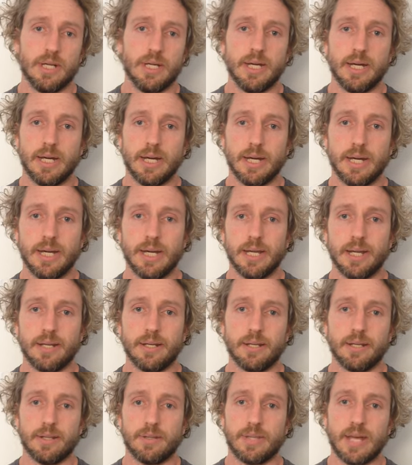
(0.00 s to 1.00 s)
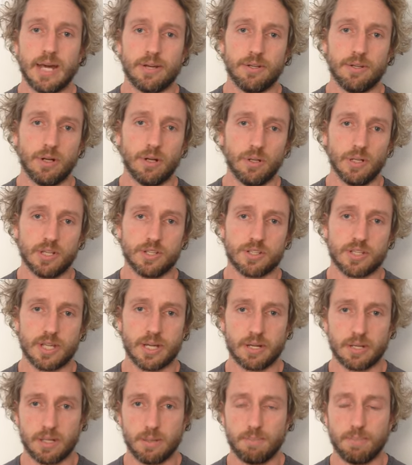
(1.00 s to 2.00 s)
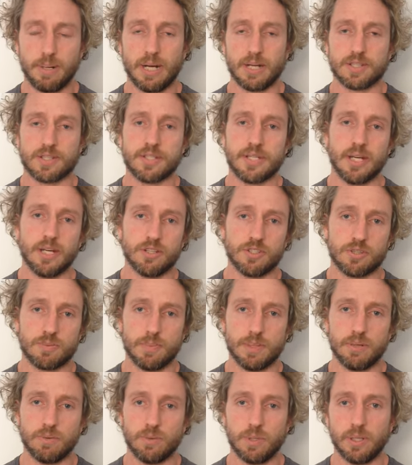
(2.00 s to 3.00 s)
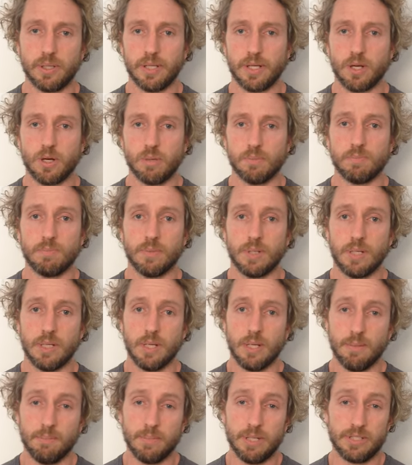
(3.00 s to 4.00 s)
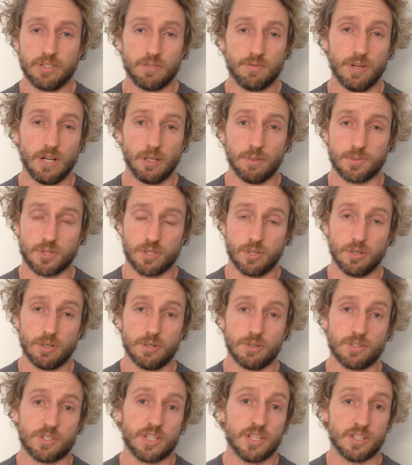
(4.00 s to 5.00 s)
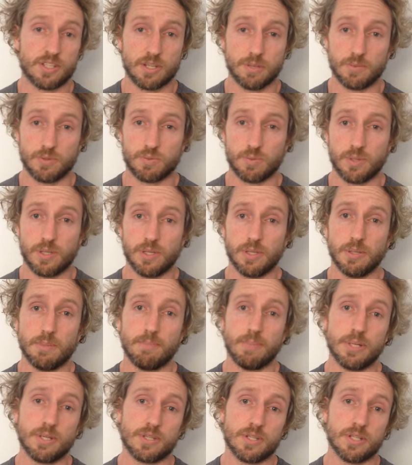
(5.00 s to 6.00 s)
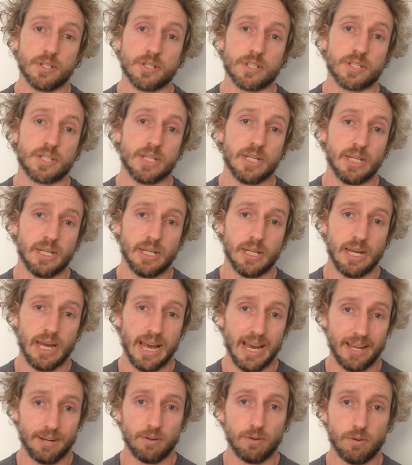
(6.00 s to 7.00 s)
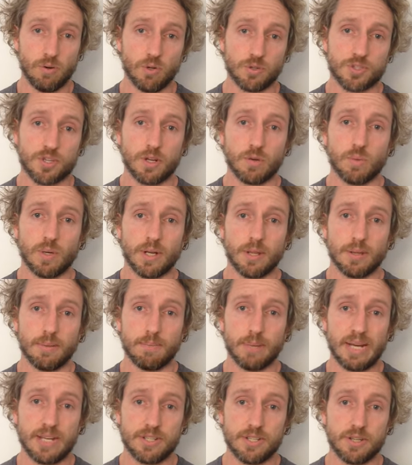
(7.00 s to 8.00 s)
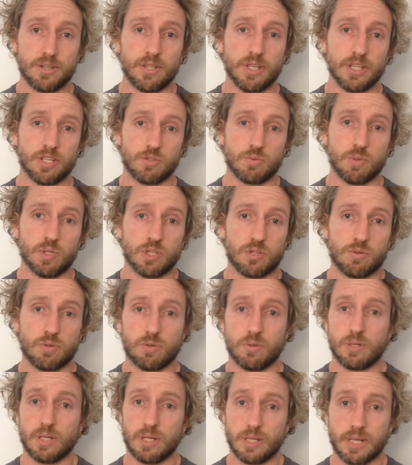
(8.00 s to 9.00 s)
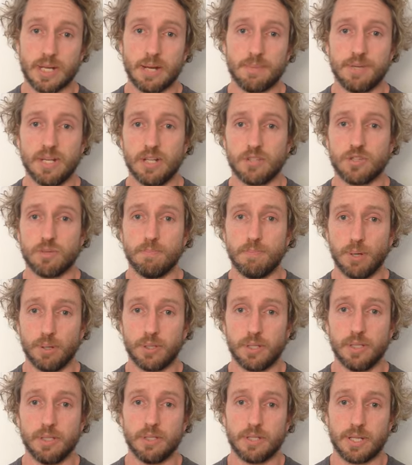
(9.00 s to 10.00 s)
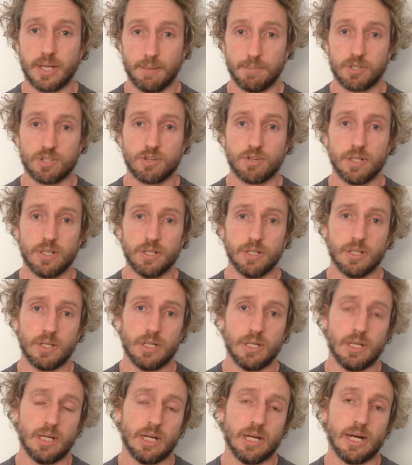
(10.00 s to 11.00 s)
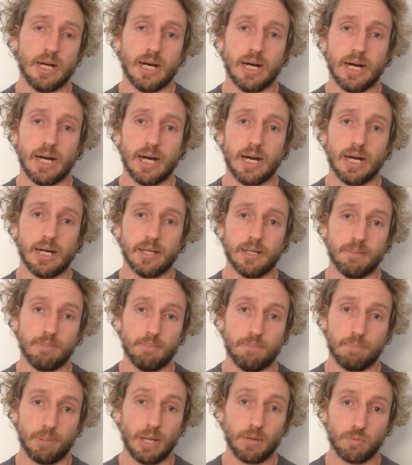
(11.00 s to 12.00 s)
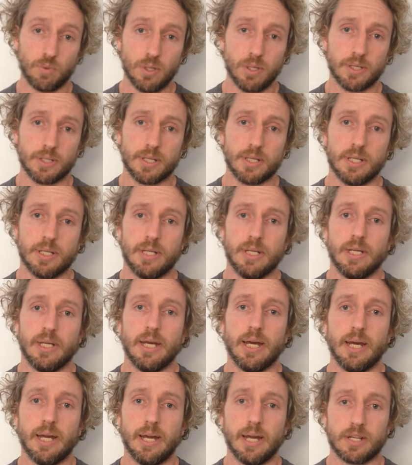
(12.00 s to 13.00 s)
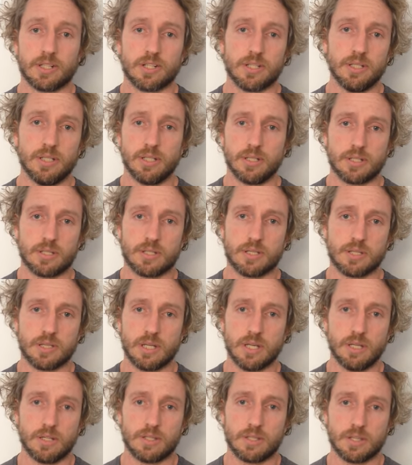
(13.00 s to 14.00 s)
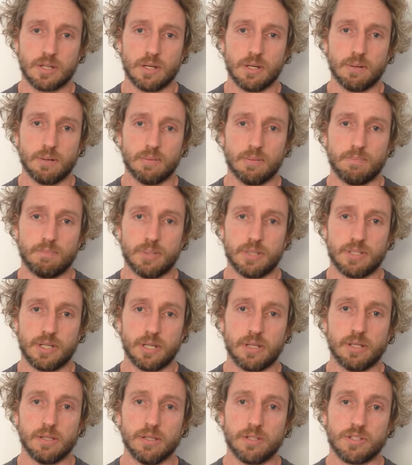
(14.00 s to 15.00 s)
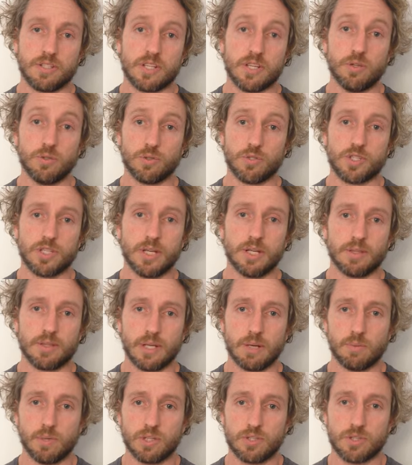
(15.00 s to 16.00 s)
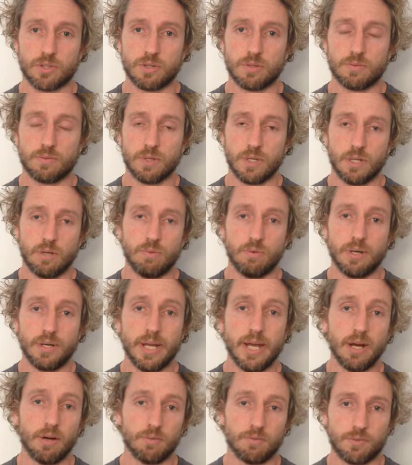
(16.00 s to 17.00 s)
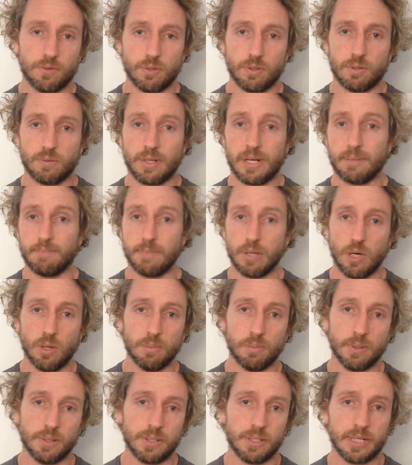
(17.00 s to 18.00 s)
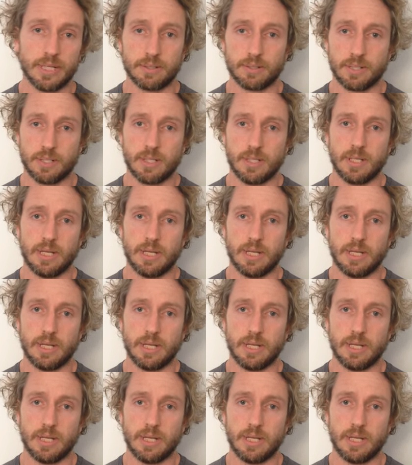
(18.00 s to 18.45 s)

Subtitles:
And that knowledge that he passed down to me really helped me develop certain systems within the business. And also one of the major things which came down to body chemistry and blood work. And actually it's a particular skill set that we're sort of renowned for around Melbourne and